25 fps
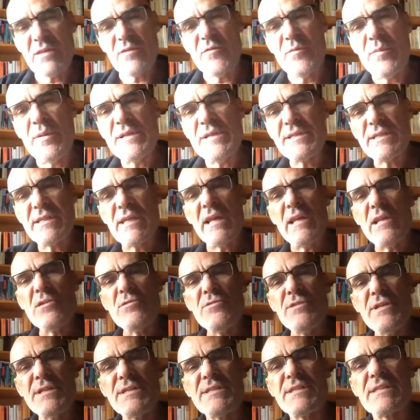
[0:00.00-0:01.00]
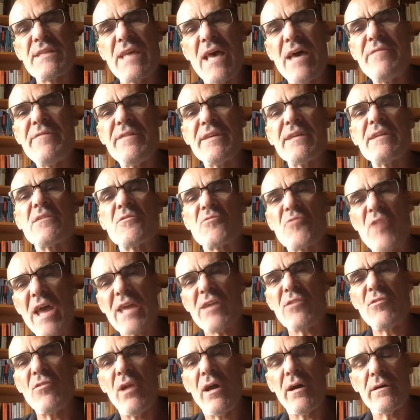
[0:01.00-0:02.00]
of political units having
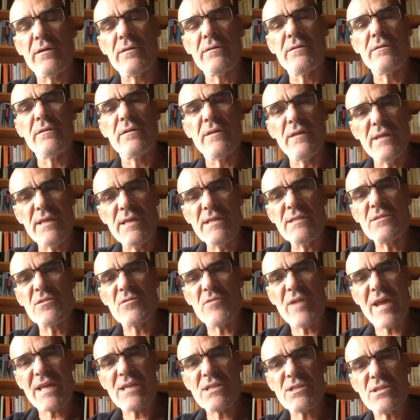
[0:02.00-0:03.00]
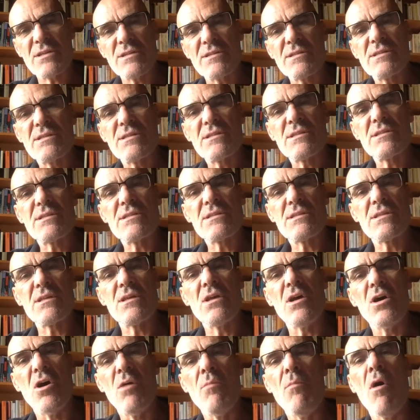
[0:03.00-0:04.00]
regular interactions
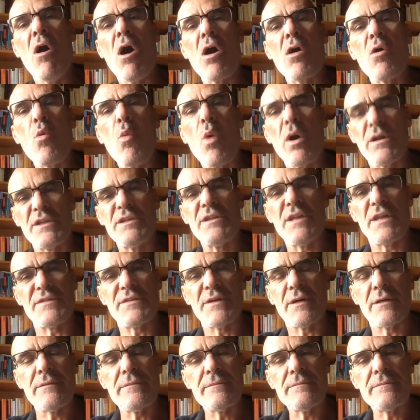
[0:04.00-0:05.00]
among one another.